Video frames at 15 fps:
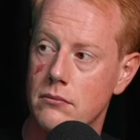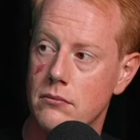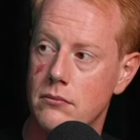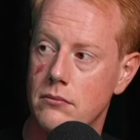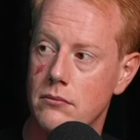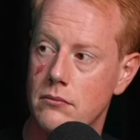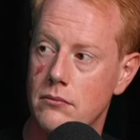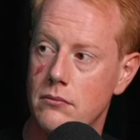
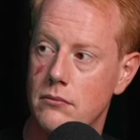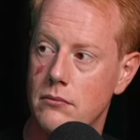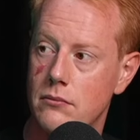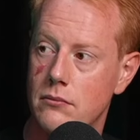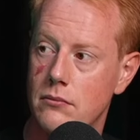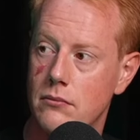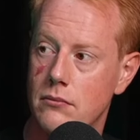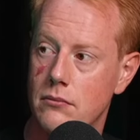
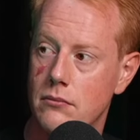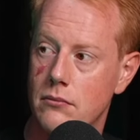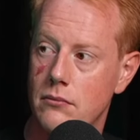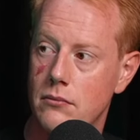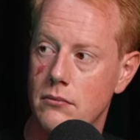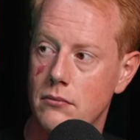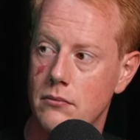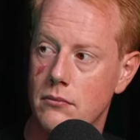
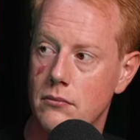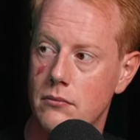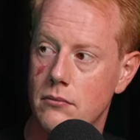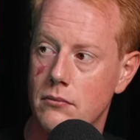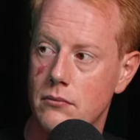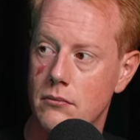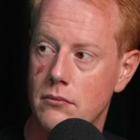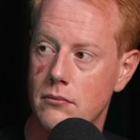
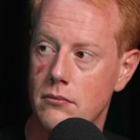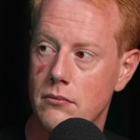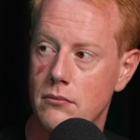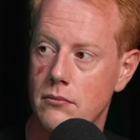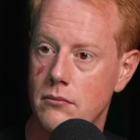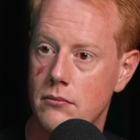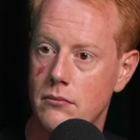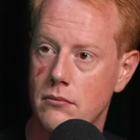
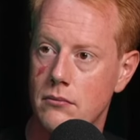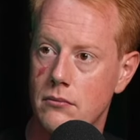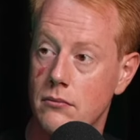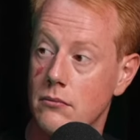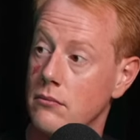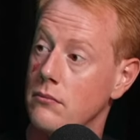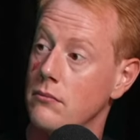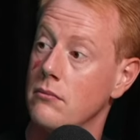
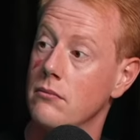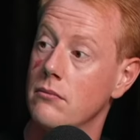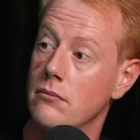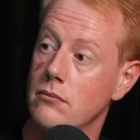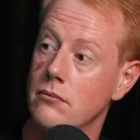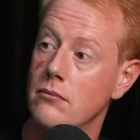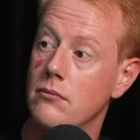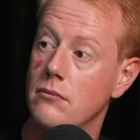
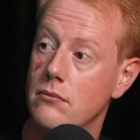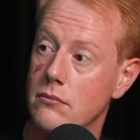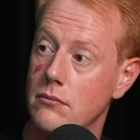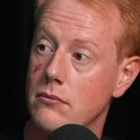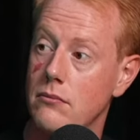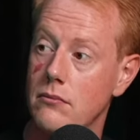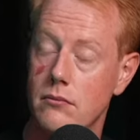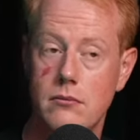
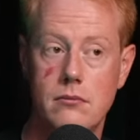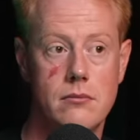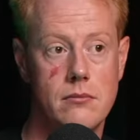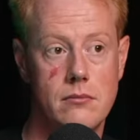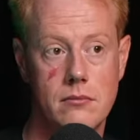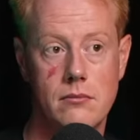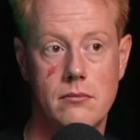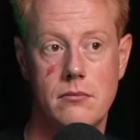
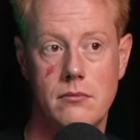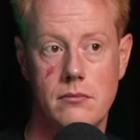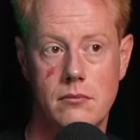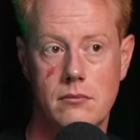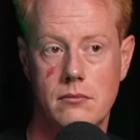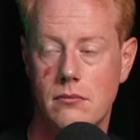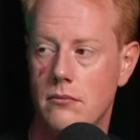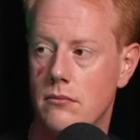
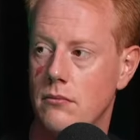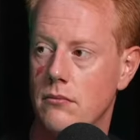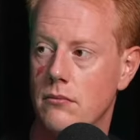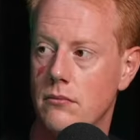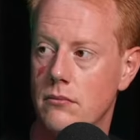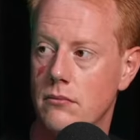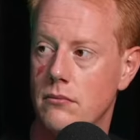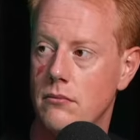
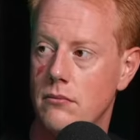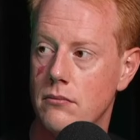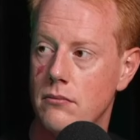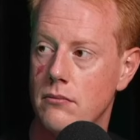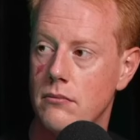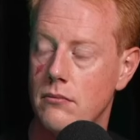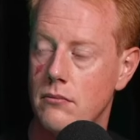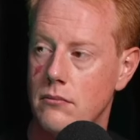
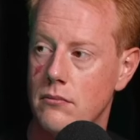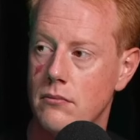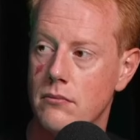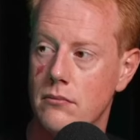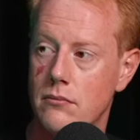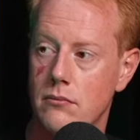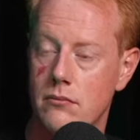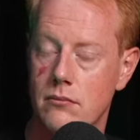
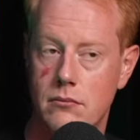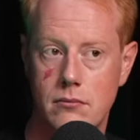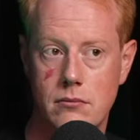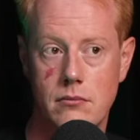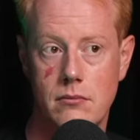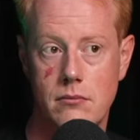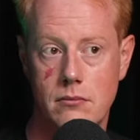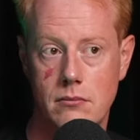
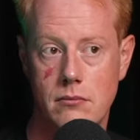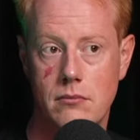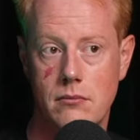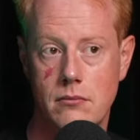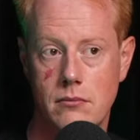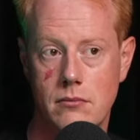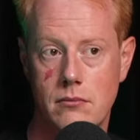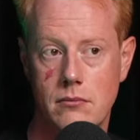This person isn't speaking.